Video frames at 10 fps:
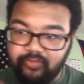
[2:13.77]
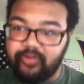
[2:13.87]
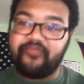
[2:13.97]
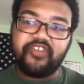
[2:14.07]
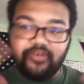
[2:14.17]

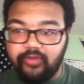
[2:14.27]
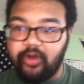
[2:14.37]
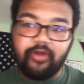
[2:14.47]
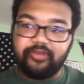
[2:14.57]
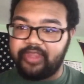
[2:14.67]
review
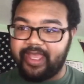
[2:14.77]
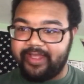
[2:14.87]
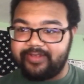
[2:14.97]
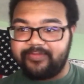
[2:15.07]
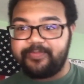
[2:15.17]
all of
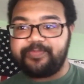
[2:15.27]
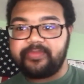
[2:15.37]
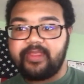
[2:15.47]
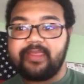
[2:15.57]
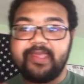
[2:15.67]
that,
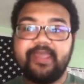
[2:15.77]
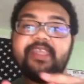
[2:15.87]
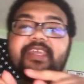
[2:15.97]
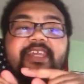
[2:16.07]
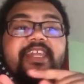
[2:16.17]

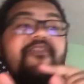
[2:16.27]
in a